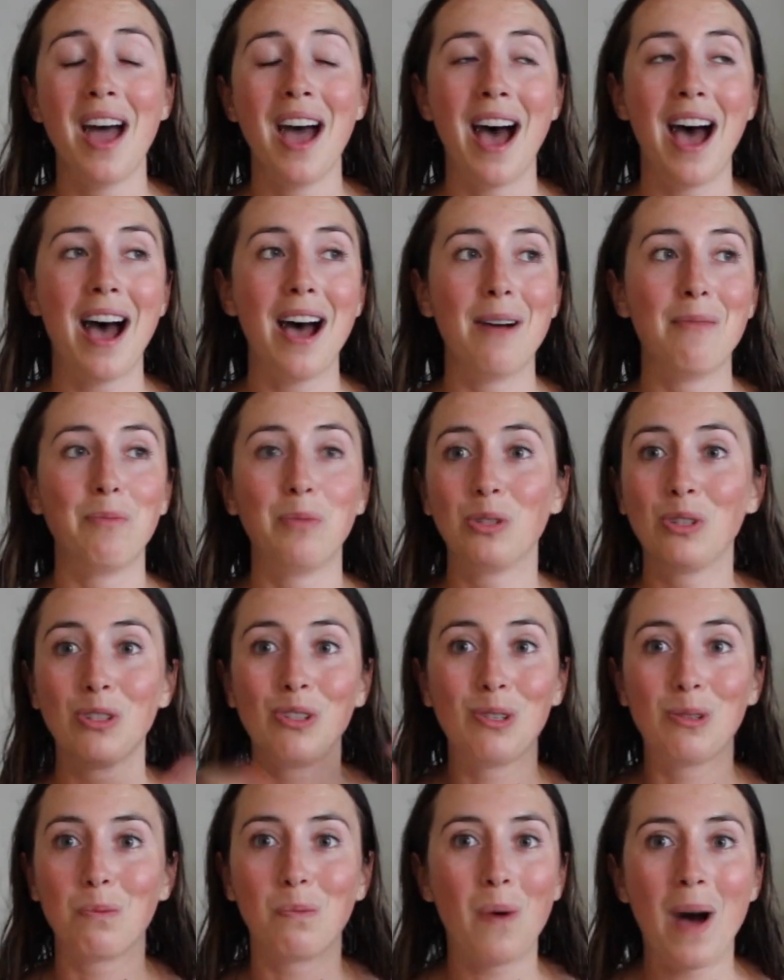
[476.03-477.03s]
Um, which is
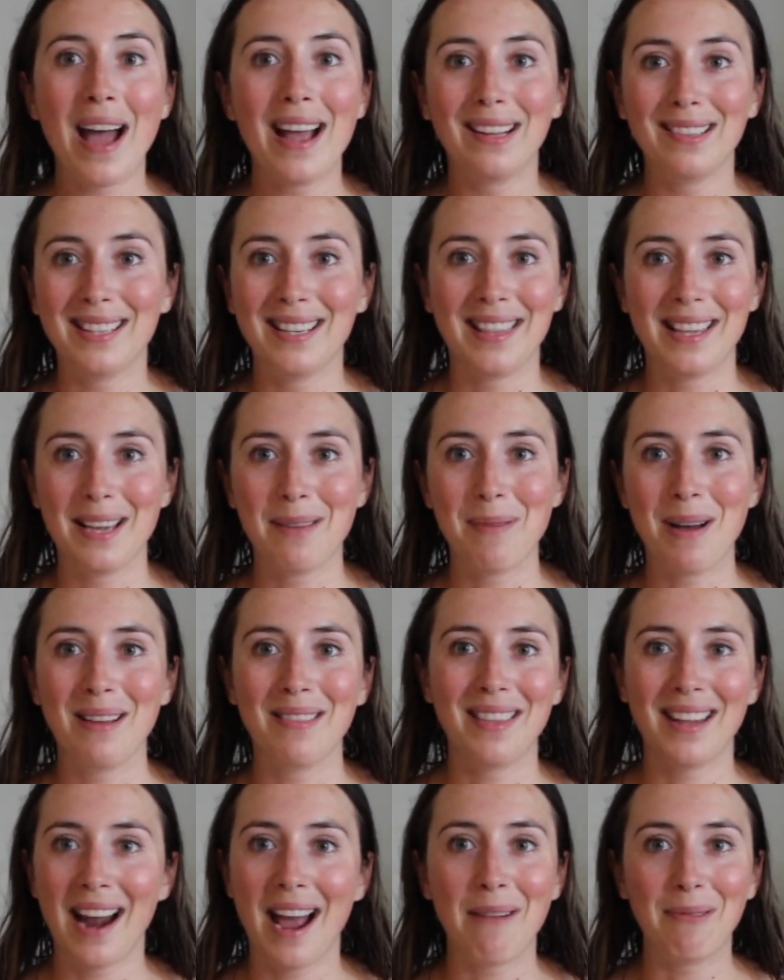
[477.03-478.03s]
just wild to think about,
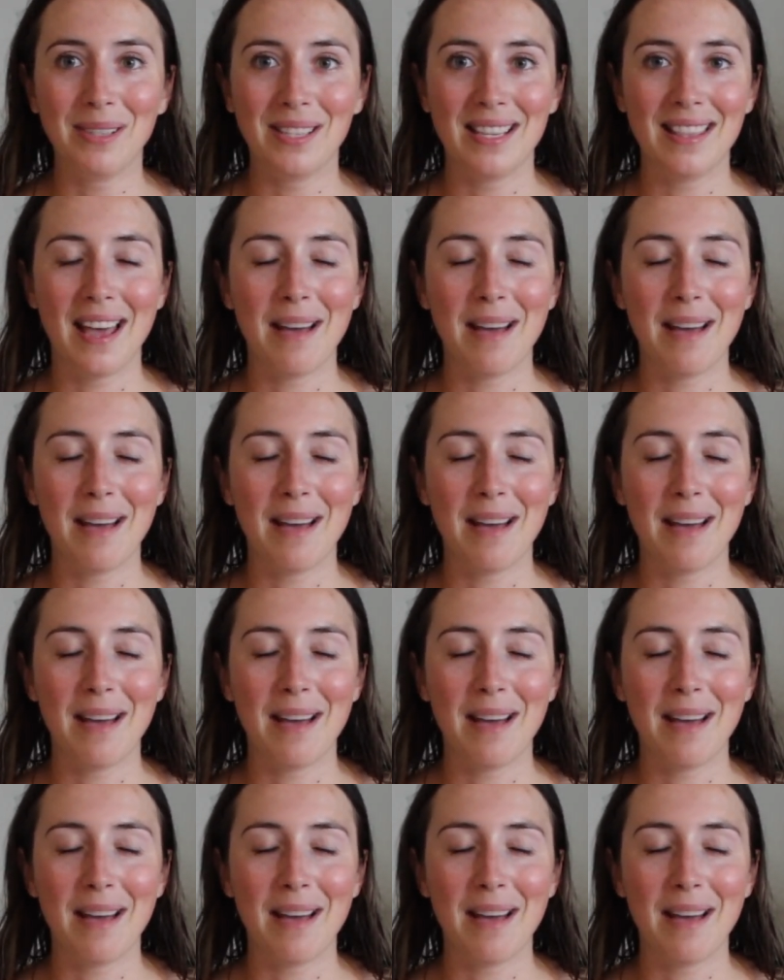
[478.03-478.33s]
that I was in